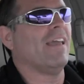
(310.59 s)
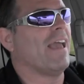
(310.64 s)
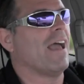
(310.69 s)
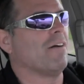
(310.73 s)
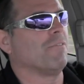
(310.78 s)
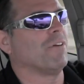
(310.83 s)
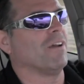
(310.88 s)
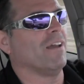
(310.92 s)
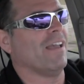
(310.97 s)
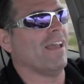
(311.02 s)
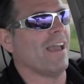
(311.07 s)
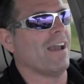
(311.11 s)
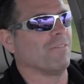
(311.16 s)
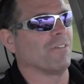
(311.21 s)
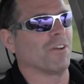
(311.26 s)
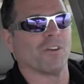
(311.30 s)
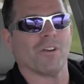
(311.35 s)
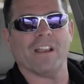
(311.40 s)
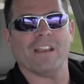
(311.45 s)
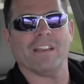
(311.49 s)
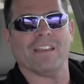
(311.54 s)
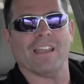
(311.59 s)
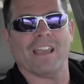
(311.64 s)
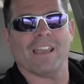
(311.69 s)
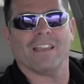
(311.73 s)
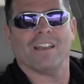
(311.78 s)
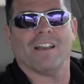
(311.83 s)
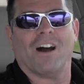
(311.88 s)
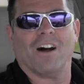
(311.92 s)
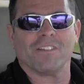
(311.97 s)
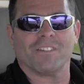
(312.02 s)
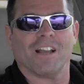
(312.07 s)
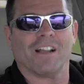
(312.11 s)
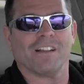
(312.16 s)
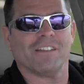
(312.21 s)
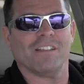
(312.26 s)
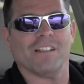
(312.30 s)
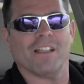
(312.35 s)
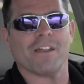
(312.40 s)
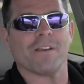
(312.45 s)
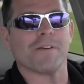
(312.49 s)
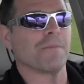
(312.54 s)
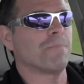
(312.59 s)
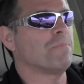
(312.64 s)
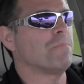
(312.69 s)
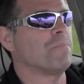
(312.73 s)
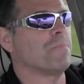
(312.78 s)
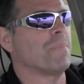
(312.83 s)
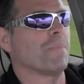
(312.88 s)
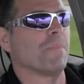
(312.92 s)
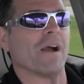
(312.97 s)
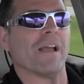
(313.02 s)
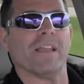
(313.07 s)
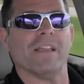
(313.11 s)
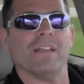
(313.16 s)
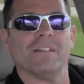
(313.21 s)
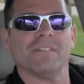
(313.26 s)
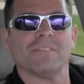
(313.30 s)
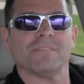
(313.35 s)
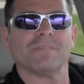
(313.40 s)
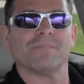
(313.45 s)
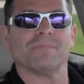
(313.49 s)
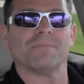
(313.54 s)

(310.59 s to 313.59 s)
Have a great day. I'll talk to you later. Bye-bye.